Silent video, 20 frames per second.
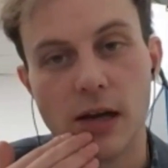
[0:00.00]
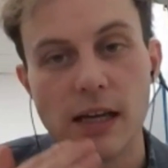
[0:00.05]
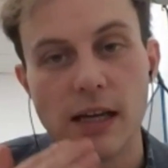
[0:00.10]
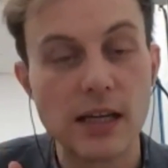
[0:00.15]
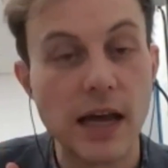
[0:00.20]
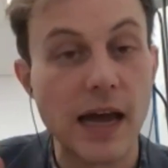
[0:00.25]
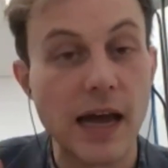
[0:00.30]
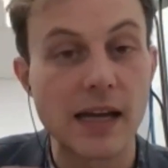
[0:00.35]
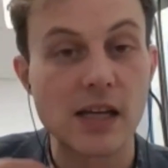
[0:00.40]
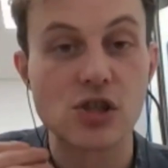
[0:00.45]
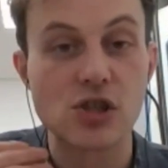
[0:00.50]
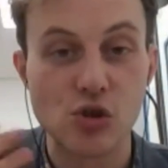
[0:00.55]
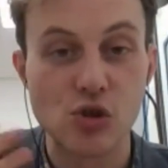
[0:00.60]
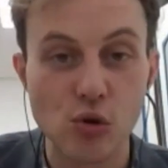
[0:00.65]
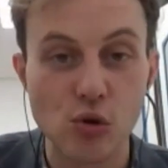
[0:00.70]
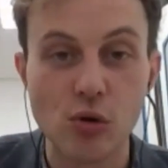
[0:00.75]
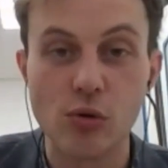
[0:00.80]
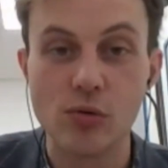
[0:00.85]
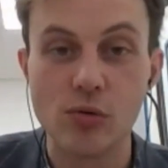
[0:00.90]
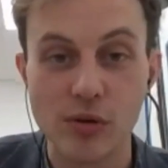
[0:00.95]
it's
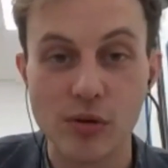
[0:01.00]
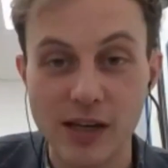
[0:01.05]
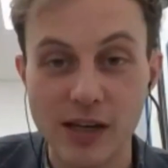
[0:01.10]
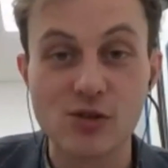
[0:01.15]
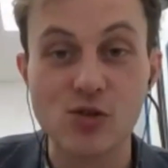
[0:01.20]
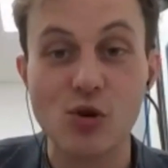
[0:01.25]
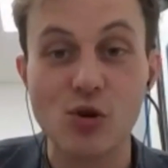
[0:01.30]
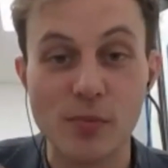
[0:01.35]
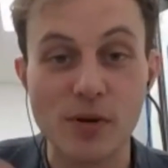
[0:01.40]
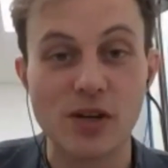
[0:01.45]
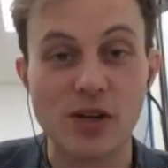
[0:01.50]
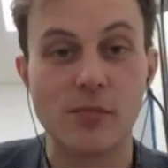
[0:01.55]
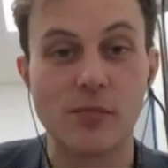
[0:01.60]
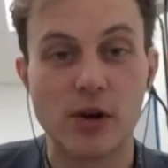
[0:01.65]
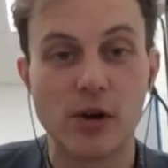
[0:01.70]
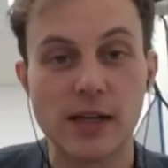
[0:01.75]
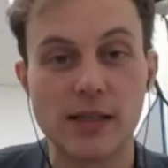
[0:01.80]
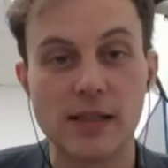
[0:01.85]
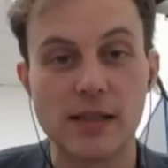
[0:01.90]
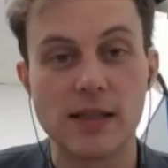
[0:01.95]
exorbitant
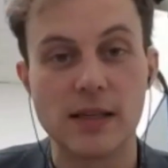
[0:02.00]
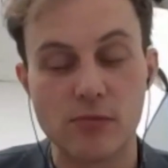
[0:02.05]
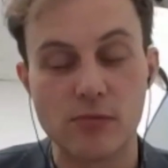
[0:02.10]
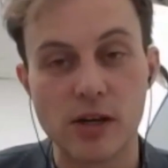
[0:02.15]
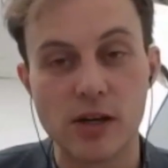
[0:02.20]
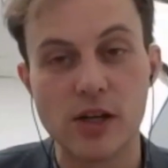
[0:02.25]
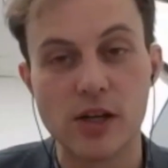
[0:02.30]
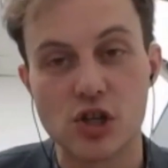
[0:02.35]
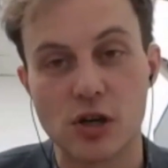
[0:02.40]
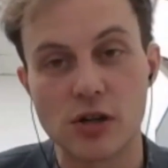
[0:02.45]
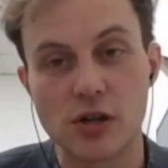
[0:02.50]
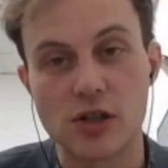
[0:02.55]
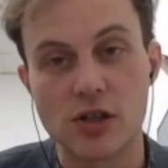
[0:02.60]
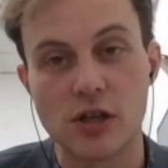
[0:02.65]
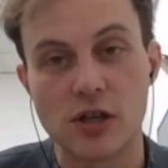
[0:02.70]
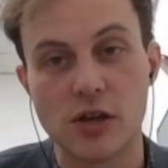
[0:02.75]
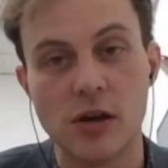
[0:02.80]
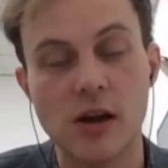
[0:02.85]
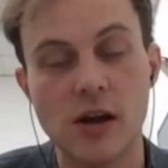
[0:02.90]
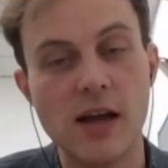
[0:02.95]
prices. It really shocks
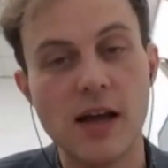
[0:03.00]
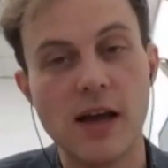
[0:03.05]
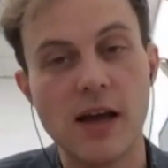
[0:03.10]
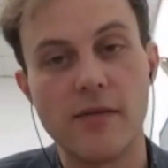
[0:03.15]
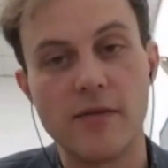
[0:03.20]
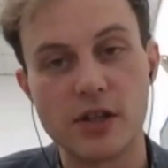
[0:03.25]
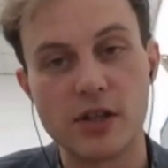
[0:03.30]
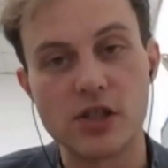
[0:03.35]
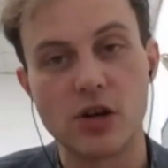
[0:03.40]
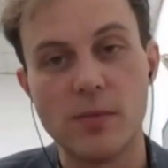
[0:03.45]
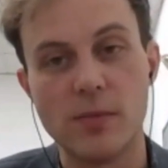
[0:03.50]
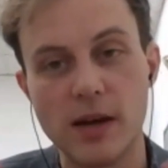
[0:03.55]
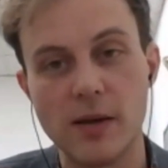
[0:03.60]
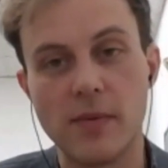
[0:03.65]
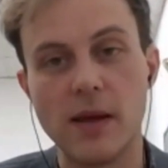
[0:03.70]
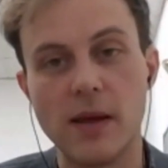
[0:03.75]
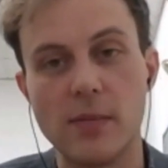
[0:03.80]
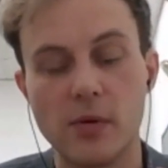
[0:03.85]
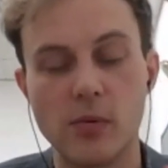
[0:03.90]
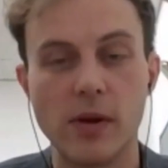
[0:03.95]
you. And for so many
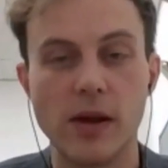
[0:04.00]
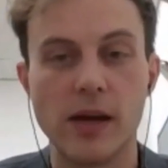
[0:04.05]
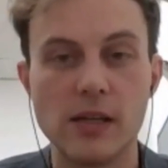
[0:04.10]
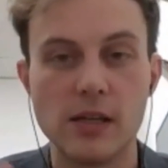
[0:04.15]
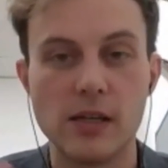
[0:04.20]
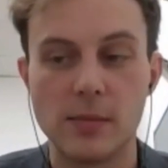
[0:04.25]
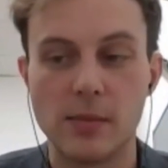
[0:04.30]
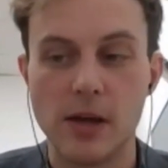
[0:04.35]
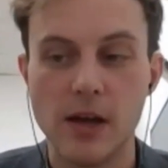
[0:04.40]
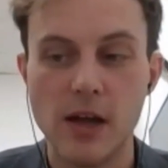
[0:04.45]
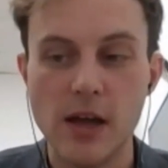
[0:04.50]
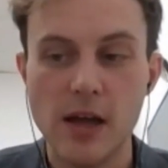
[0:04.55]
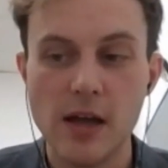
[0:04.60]
people, we end up